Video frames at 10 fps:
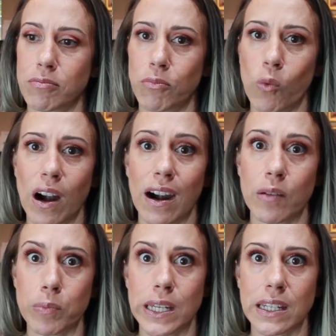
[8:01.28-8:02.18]
where
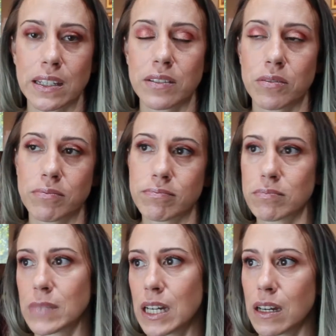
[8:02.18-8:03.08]
I've been,
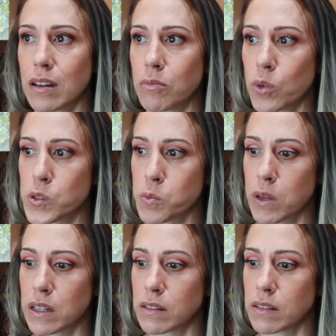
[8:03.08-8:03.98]
what's
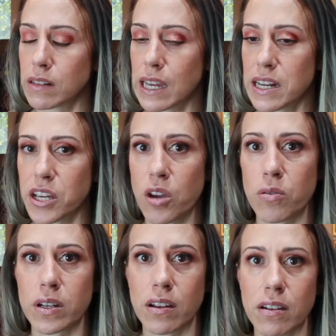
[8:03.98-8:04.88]
been kind of
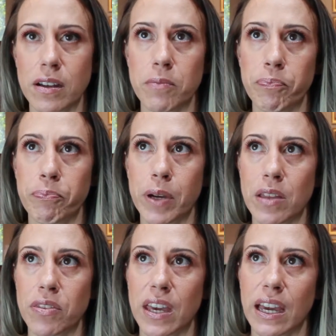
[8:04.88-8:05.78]
going on,
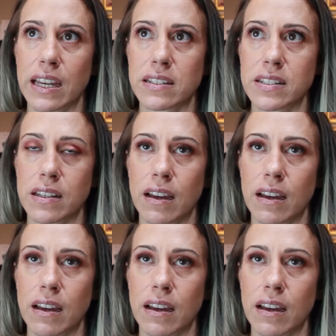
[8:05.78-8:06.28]
but that